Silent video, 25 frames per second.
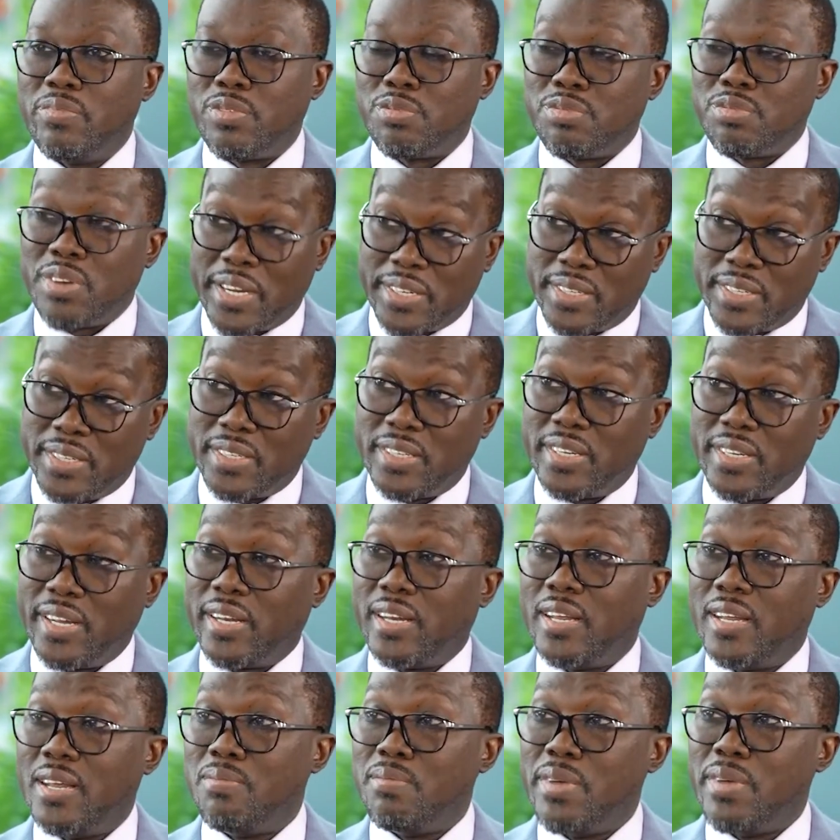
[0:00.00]
factor that
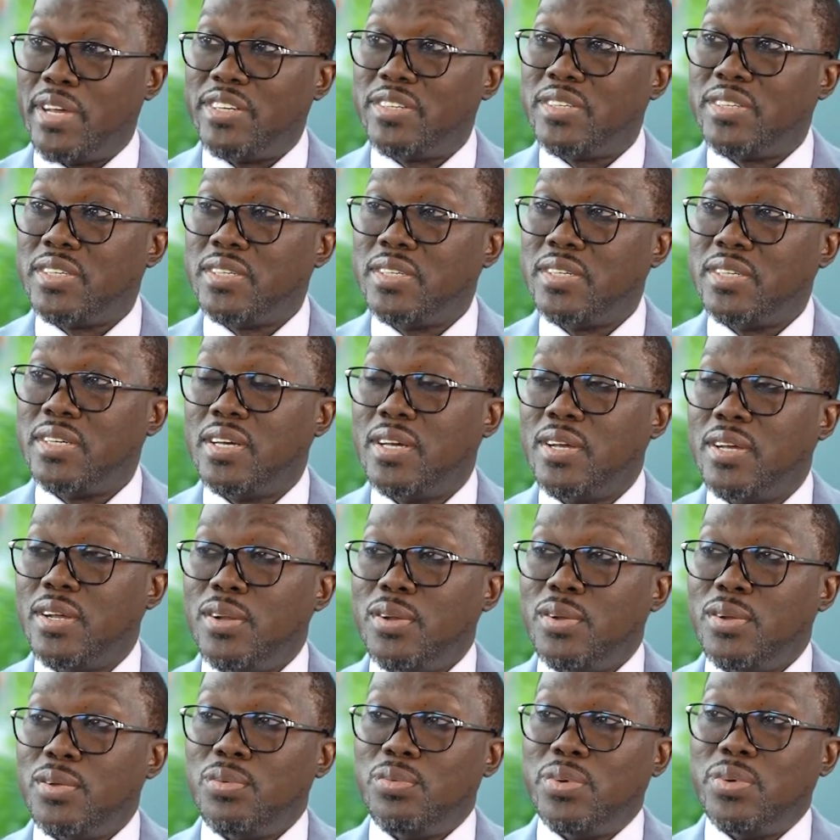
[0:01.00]
he mentioned,
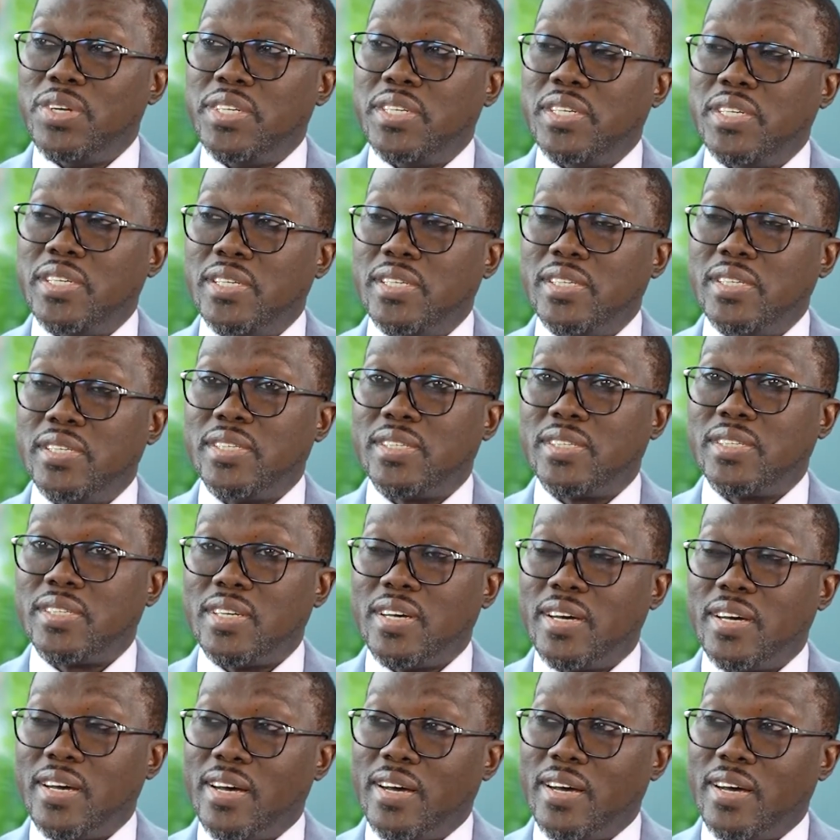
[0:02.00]
which is